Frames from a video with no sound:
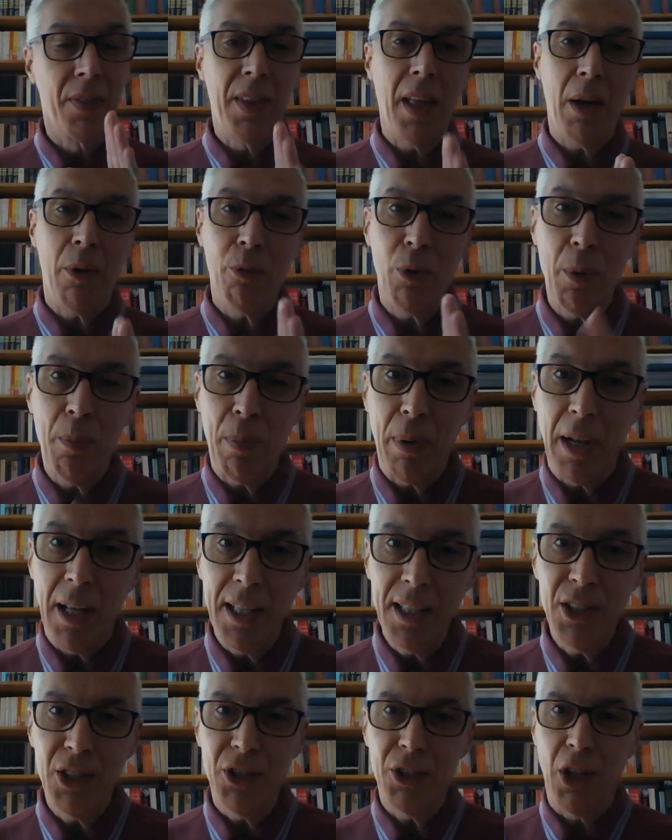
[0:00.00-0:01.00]
That
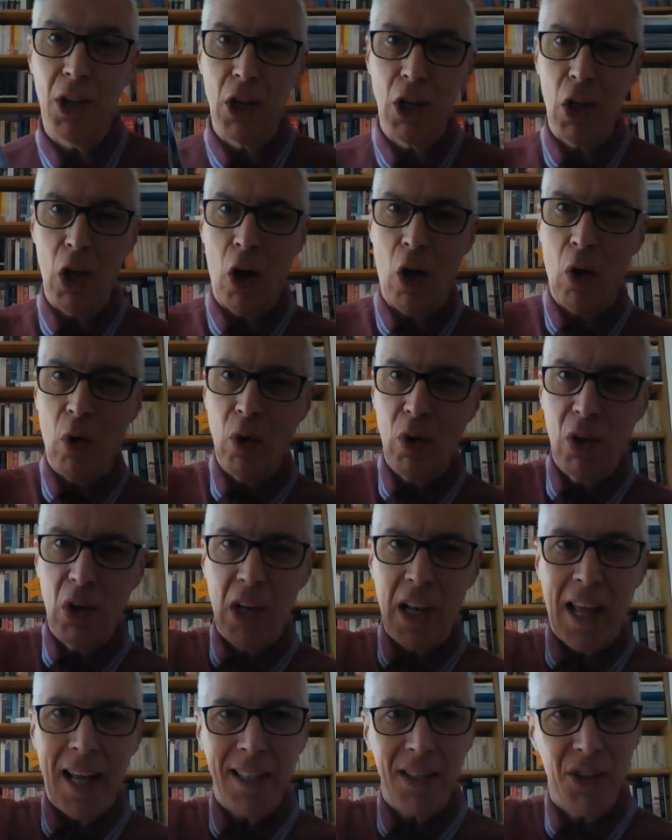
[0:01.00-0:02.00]
replaced the long
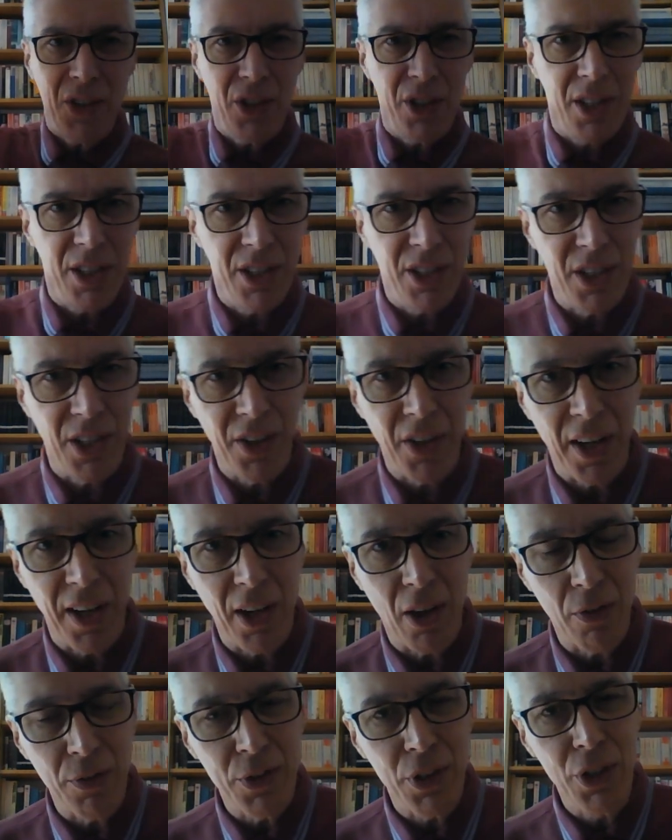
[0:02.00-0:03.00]
lances that
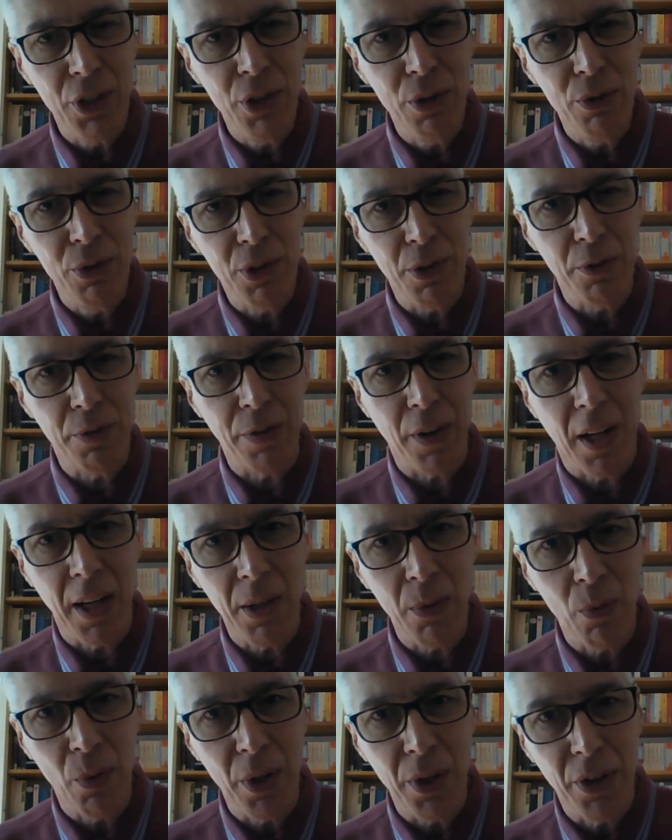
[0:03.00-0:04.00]
they often used to
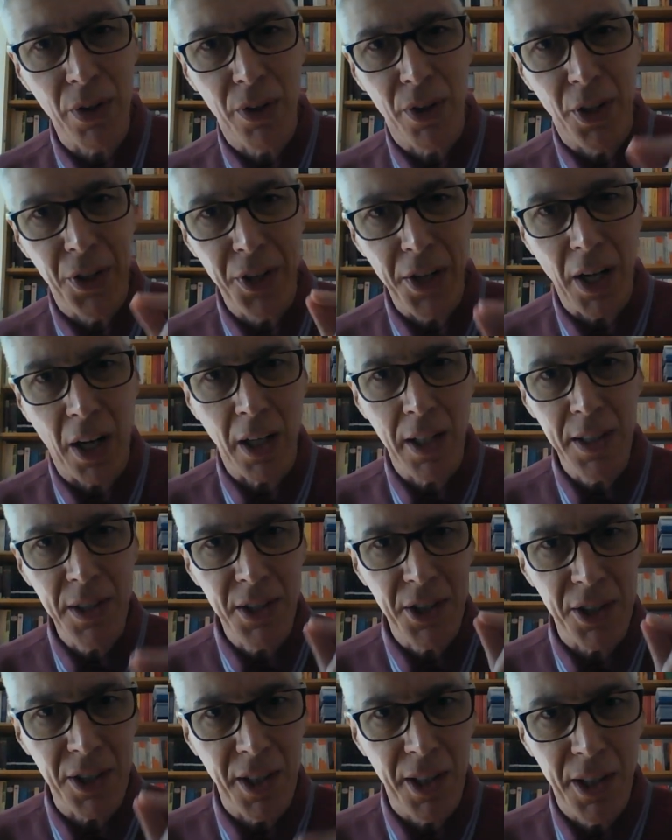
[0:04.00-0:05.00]
fight with the
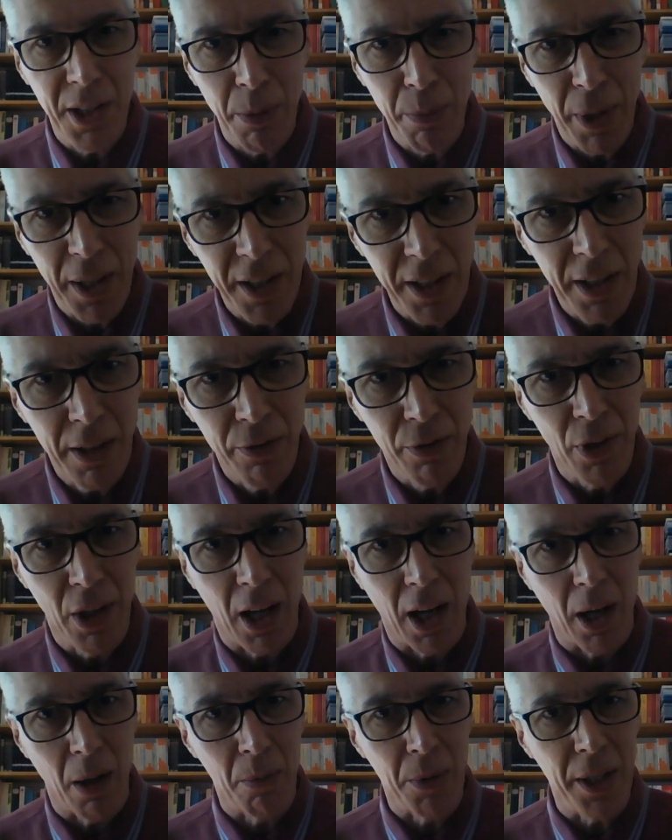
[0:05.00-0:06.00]
knights in the medieval
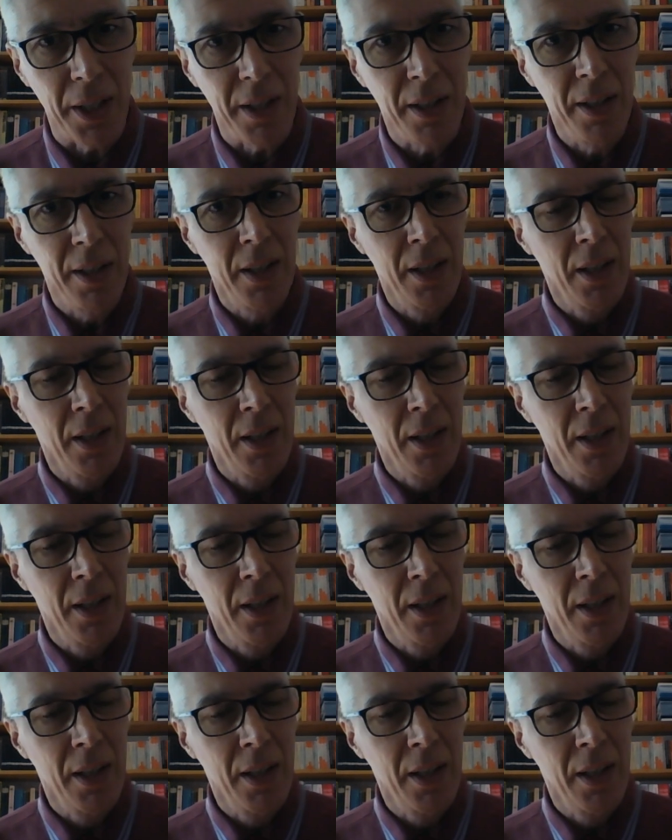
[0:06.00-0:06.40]
army.